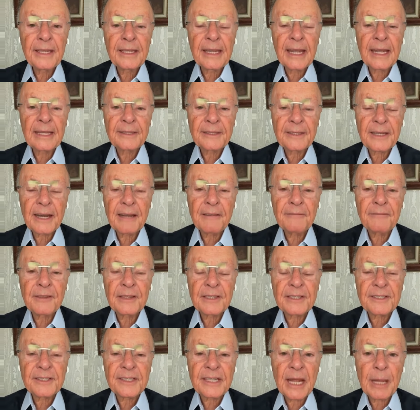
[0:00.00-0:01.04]
needs
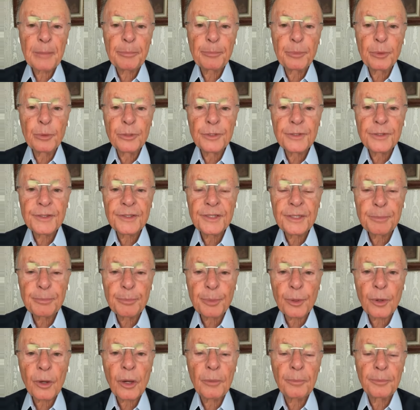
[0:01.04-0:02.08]
to cross
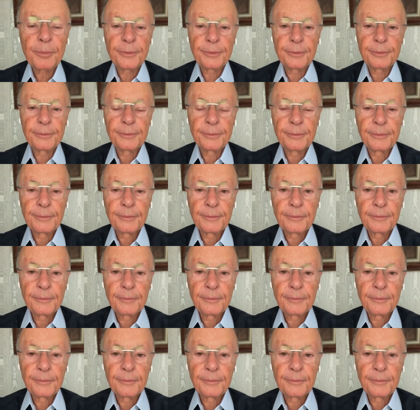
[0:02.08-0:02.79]
on their own.